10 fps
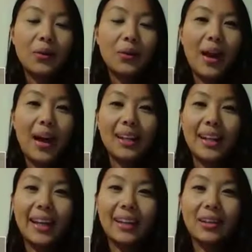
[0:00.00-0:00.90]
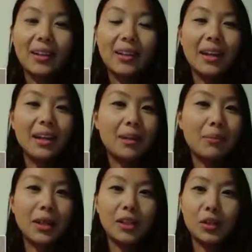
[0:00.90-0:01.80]
had like an
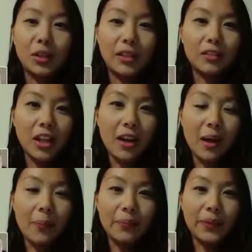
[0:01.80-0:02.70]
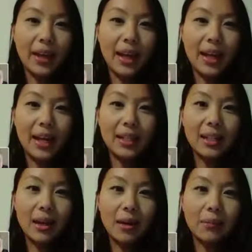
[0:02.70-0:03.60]
administrative job,
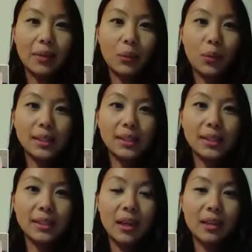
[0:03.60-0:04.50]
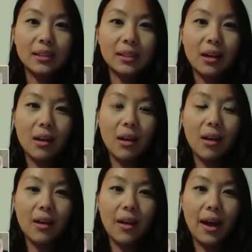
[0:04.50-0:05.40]
and it wasn't
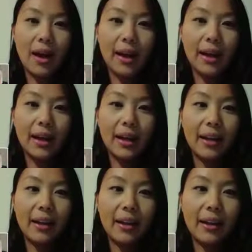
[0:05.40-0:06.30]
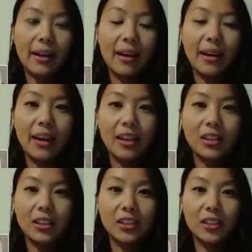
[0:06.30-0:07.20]
until I
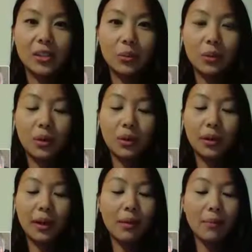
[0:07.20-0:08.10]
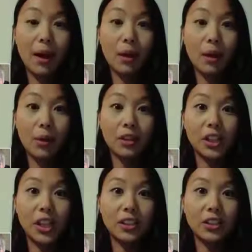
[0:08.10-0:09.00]
actually came out with
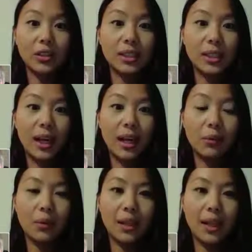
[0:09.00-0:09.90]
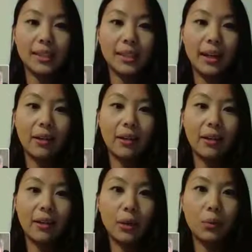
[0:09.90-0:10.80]
Chasers that I realized that if
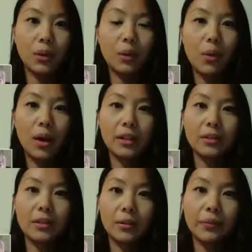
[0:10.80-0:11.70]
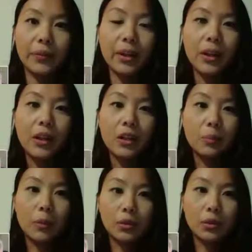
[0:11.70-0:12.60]
I really wanted to
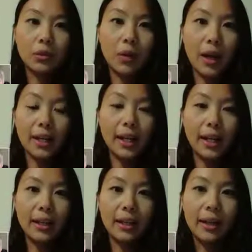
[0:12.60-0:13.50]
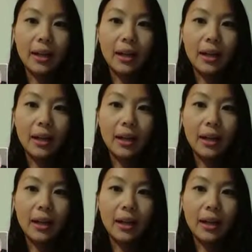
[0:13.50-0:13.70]
pursue writing,